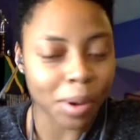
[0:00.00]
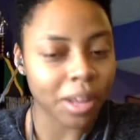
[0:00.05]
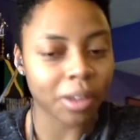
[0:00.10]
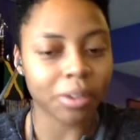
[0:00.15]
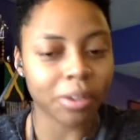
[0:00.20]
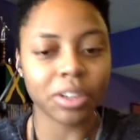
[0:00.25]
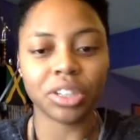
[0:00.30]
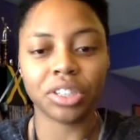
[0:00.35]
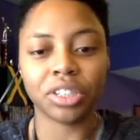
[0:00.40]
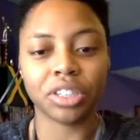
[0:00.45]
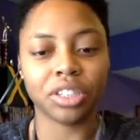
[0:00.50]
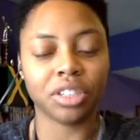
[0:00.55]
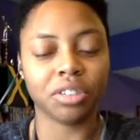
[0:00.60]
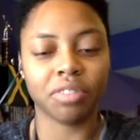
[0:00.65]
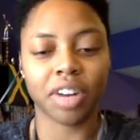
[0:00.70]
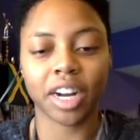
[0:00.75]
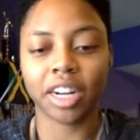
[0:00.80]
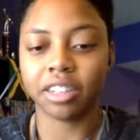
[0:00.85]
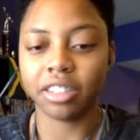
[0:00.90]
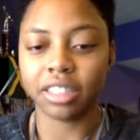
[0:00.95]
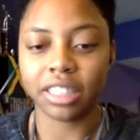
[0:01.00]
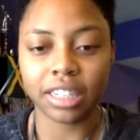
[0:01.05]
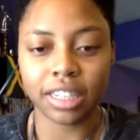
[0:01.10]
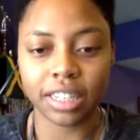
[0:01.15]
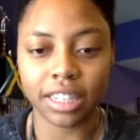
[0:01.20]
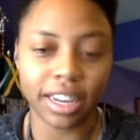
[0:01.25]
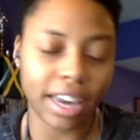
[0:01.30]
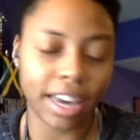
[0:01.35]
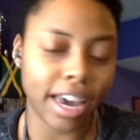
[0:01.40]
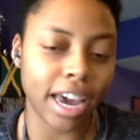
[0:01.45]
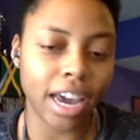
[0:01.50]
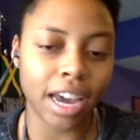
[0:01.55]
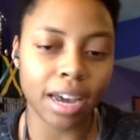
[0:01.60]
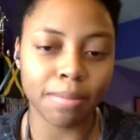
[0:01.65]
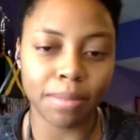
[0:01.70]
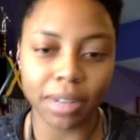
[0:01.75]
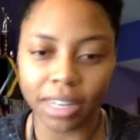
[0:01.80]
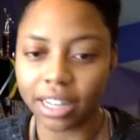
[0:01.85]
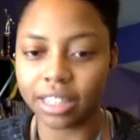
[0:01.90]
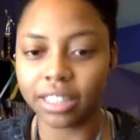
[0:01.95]
whether it's just a regular season
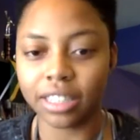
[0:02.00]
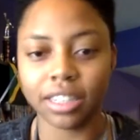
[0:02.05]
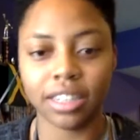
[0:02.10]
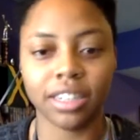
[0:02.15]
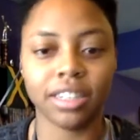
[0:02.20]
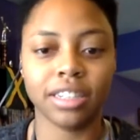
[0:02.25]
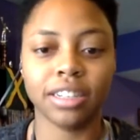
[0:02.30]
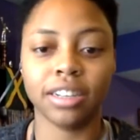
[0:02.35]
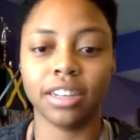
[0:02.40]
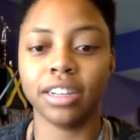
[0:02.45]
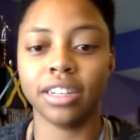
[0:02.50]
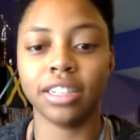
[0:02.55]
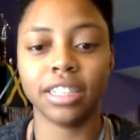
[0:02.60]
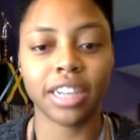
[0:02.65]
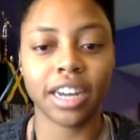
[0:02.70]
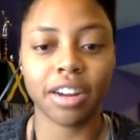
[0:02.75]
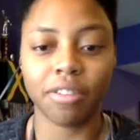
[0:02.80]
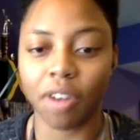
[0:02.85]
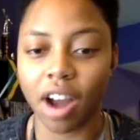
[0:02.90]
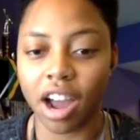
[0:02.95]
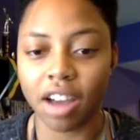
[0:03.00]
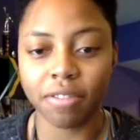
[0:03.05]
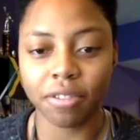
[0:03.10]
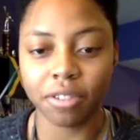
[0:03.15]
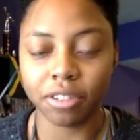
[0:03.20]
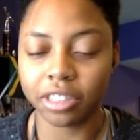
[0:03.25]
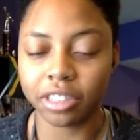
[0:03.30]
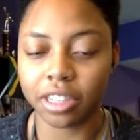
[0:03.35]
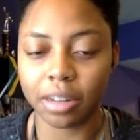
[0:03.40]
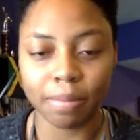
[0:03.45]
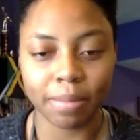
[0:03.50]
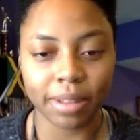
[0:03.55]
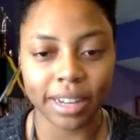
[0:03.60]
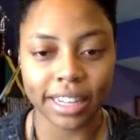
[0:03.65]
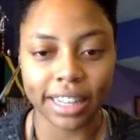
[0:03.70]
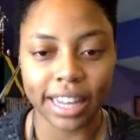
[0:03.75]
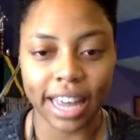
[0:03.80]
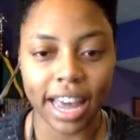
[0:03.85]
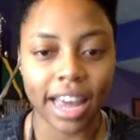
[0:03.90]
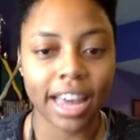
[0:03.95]
game against an in-state rival or something
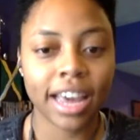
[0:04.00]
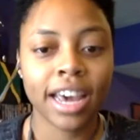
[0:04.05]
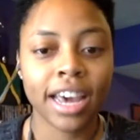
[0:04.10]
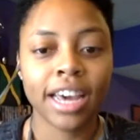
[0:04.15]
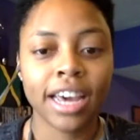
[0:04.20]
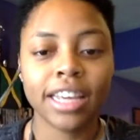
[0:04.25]
like that,